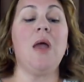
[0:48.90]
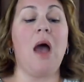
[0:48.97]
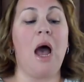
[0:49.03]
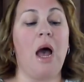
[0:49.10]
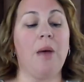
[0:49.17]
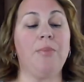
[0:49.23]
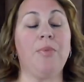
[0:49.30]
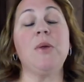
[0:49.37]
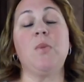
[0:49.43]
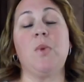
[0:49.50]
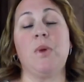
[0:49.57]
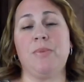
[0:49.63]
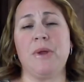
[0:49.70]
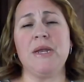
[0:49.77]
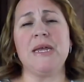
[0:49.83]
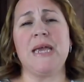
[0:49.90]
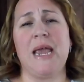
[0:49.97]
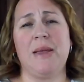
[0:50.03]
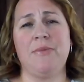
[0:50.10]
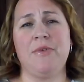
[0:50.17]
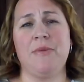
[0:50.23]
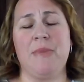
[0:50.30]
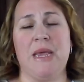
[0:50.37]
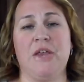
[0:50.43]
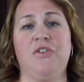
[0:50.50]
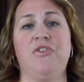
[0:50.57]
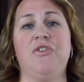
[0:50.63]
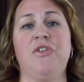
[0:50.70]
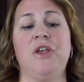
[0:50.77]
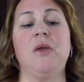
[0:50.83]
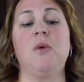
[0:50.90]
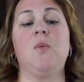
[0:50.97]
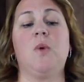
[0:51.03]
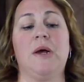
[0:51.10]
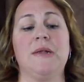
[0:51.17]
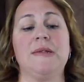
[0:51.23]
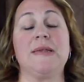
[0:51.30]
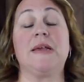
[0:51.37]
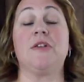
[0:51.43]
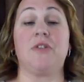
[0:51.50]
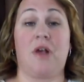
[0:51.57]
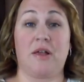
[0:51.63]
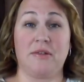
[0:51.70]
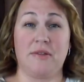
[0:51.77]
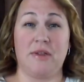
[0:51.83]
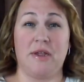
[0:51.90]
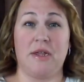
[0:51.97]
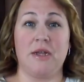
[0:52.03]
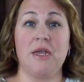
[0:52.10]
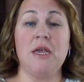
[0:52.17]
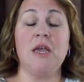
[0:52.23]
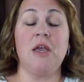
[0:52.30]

Uh, Brit- when Brittany came to me, she was exhausted.